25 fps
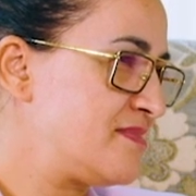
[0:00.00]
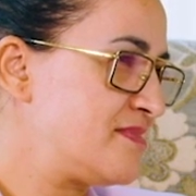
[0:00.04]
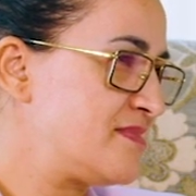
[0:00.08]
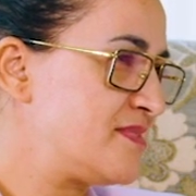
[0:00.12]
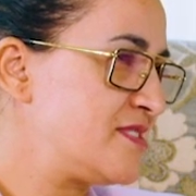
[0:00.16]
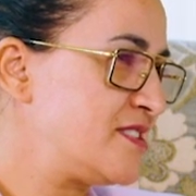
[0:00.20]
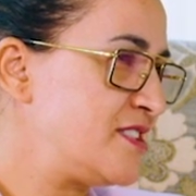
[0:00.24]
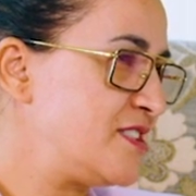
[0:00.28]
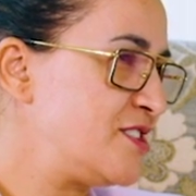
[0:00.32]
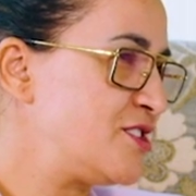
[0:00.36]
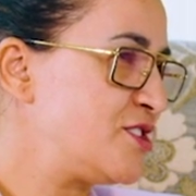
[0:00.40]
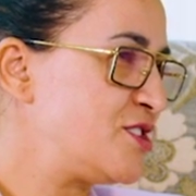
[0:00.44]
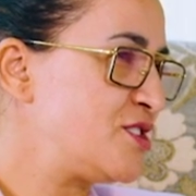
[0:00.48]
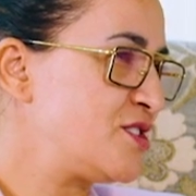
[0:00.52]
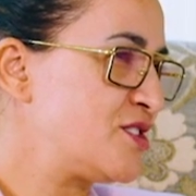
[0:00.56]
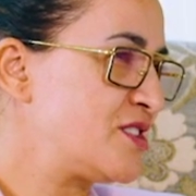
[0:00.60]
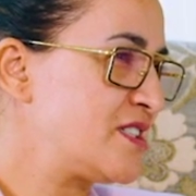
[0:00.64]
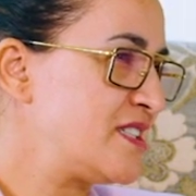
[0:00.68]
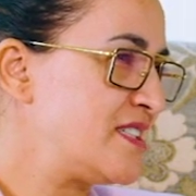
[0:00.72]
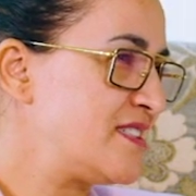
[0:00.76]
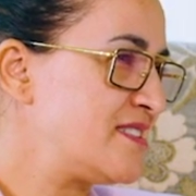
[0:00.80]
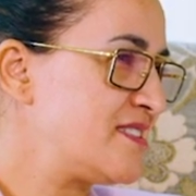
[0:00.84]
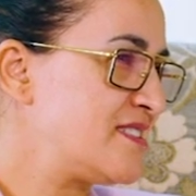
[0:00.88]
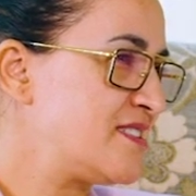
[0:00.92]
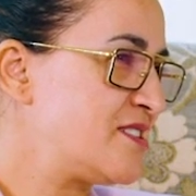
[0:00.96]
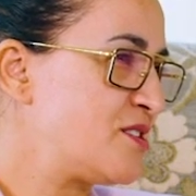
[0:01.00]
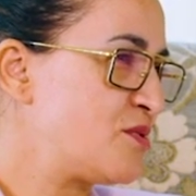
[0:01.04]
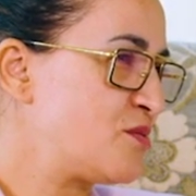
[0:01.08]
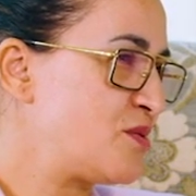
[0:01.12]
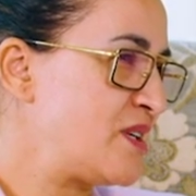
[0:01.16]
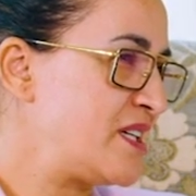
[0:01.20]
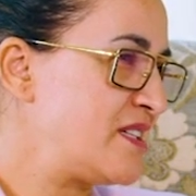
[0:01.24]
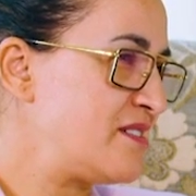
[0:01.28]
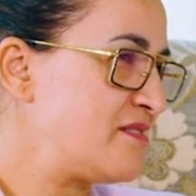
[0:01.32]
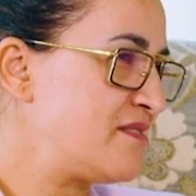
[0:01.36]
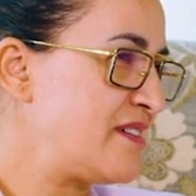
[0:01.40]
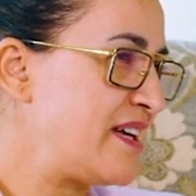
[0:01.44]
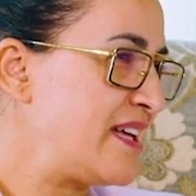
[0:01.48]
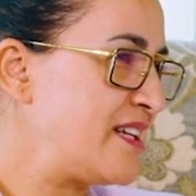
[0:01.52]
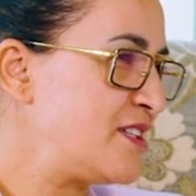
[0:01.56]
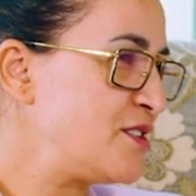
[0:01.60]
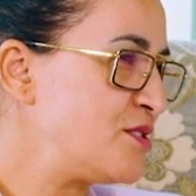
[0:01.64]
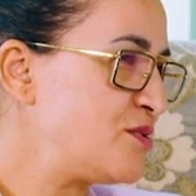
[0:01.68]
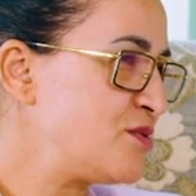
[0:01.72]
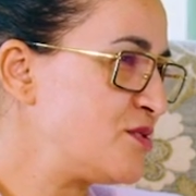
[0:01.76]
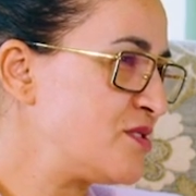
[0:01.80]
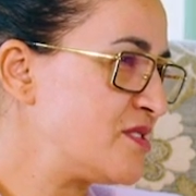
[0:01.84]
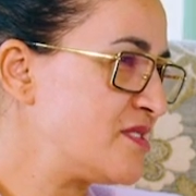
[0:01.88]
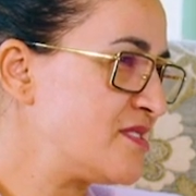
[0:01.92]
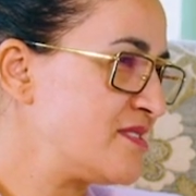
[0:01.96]
Teach your kids the right
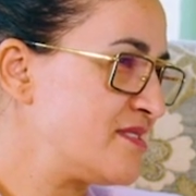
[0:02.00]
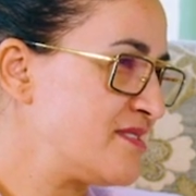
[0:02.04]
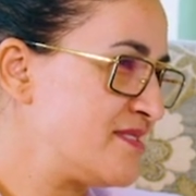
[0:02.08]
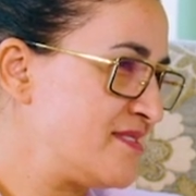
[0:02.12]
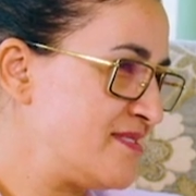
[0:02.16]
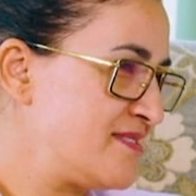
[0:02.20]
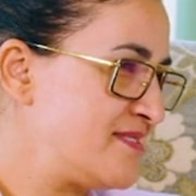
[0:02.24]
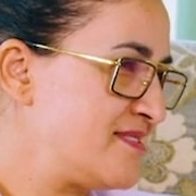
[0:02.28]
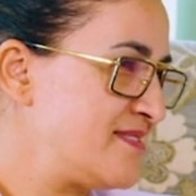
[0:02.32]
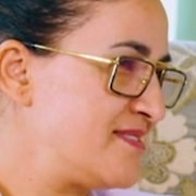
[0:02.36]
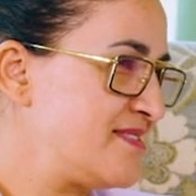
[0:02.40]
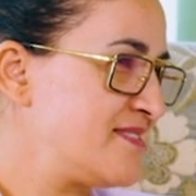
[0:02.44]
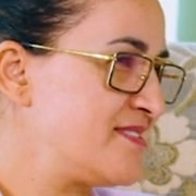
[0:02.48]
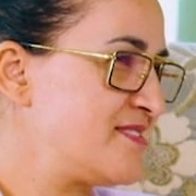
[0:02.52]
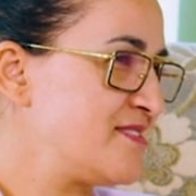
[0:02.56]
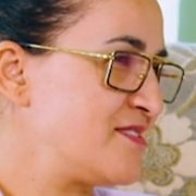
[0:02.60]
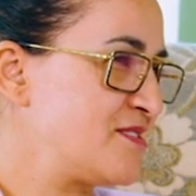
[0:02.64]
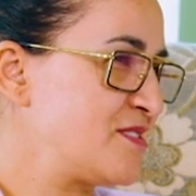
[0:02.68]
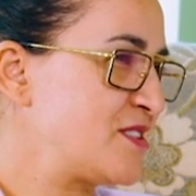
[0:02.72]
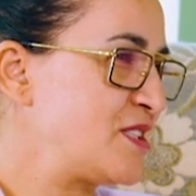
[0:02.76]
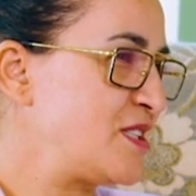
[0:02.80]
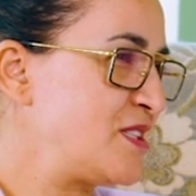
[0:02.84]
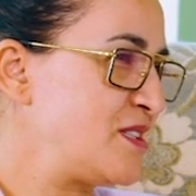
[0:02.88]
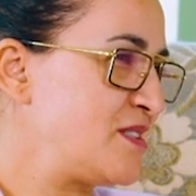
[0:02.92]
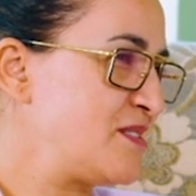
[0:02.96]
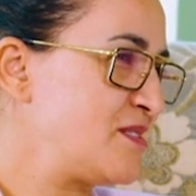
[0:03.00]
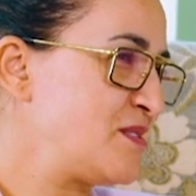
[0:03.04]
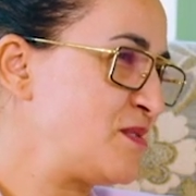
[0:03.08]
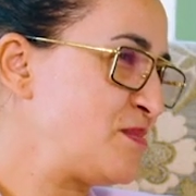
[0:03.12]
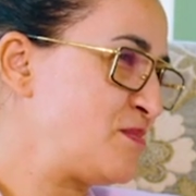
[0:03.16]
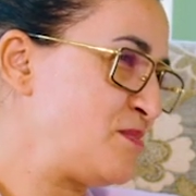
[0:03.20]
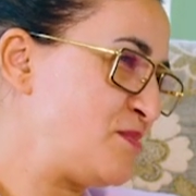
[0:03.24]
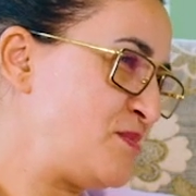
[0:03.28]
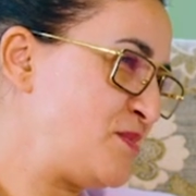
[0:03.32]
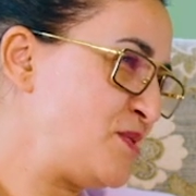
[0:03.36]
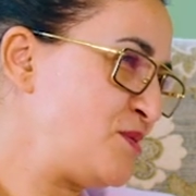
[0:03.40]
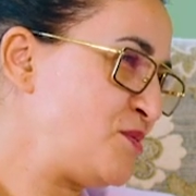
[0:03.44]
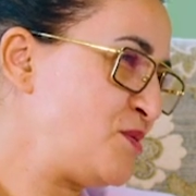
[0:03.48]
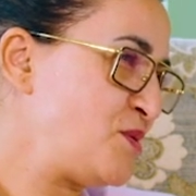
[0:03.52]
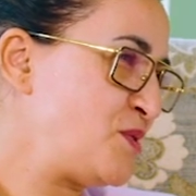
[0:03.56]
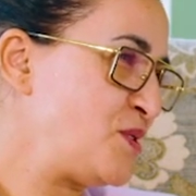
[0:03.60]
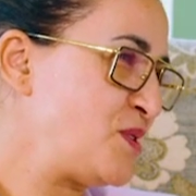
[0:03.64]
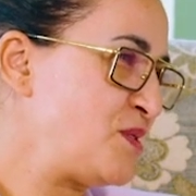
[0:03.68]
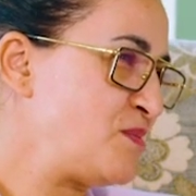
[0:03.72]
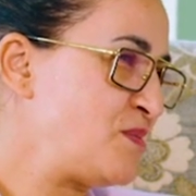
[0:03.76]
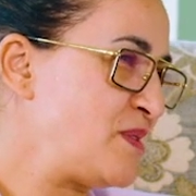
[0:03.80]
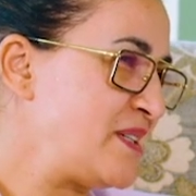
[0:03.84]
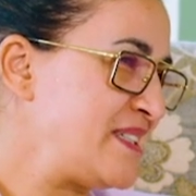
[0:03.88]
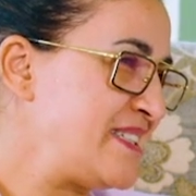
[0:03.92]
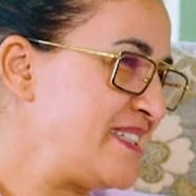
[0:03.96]
values. Be care
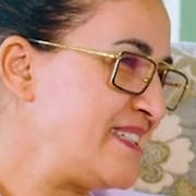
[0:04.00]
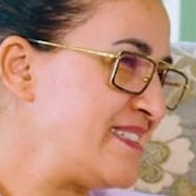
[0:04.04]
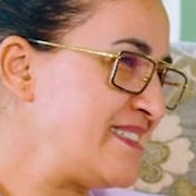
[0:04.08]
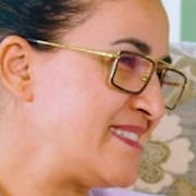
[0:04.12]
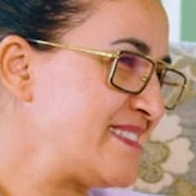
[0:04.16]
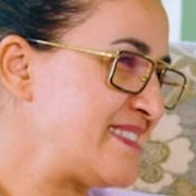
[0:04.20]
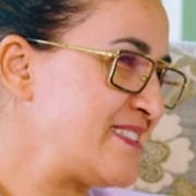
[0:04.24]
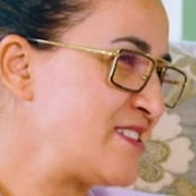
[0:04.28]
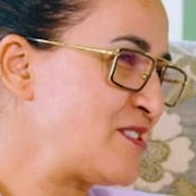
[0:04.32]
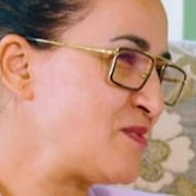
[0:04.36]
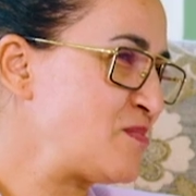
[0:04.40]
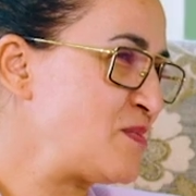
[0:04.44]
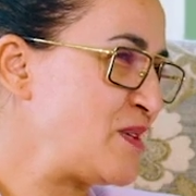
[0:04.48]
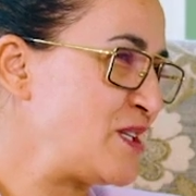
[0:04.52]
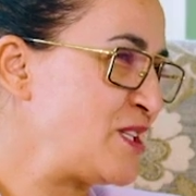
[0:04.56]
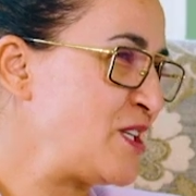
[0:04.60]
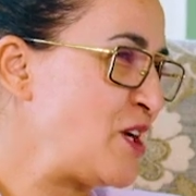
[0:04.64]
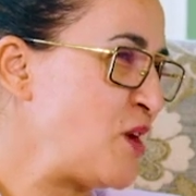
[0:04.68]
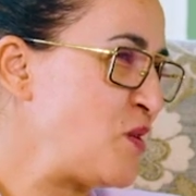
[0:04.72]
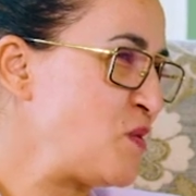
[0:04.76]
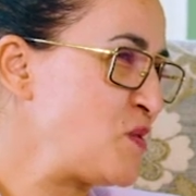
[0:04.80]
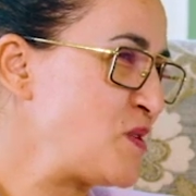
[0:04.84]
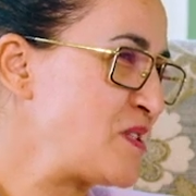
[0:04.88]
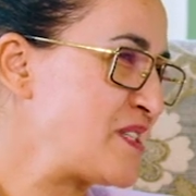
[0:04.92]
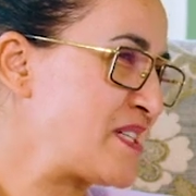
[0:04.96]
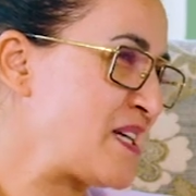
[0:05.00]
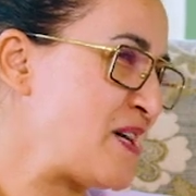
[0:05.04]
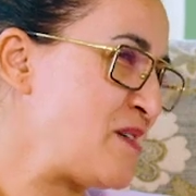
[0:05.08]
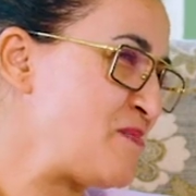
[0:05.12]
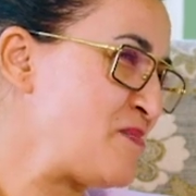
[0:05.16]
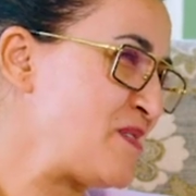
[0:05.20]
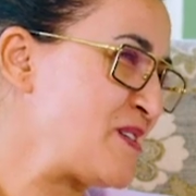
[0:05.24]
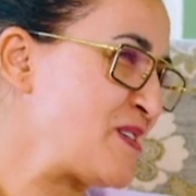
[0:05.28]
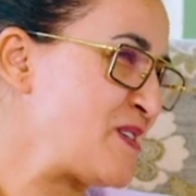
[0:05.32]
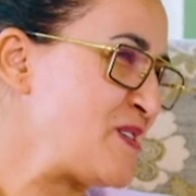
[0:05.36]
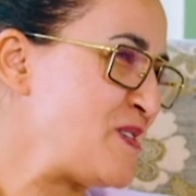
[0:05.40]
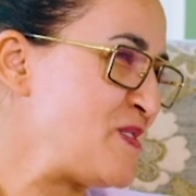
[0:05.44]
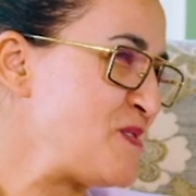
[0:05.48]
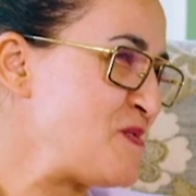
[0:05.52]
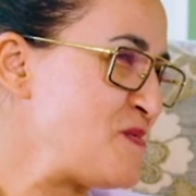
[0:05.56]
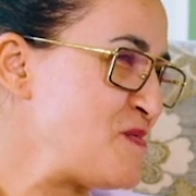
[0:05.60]
before money, because money always come and go.